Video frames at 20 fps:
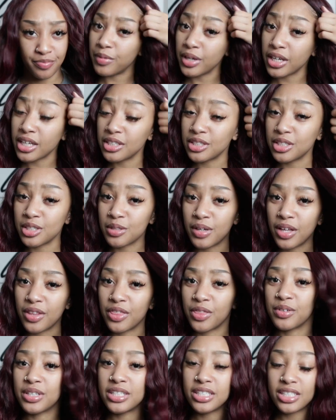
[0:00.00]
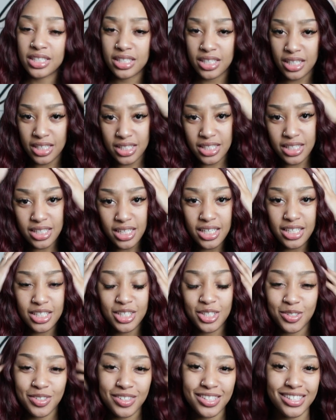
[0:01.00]
We can do a 360
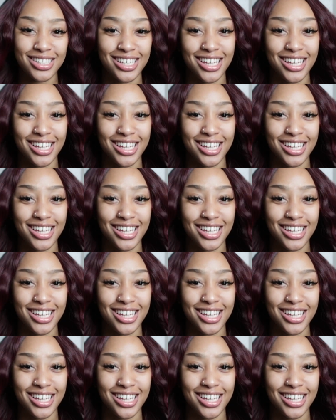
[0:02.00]
to